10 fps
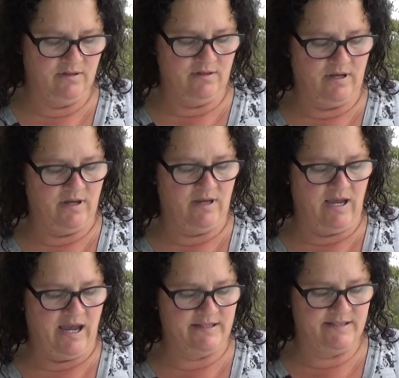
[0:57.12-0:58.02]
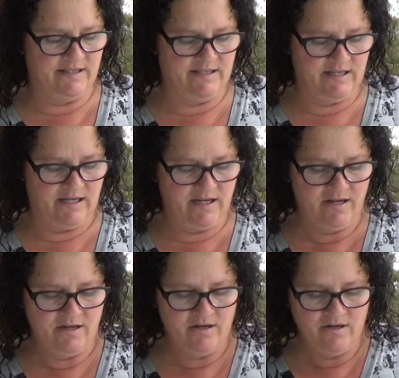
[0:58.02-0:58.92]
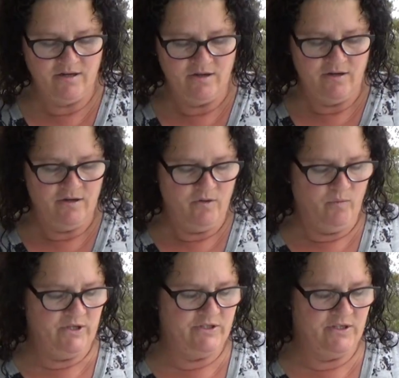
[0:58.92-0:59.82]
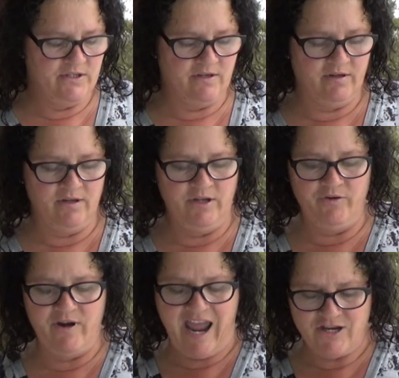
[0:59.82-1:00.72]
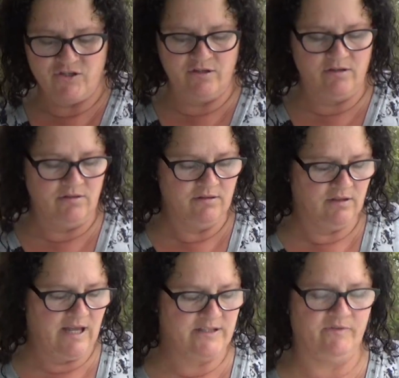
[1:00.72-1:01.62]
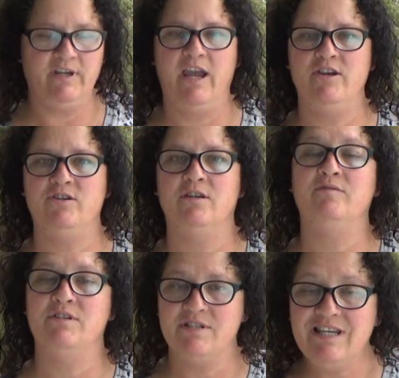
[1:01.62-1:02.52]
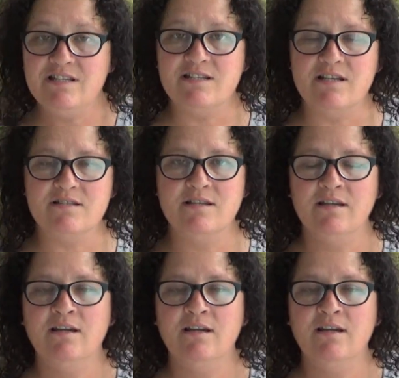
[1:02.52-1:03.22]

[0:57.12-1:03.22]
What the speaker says: ICD, which is the International Classification of Diseases.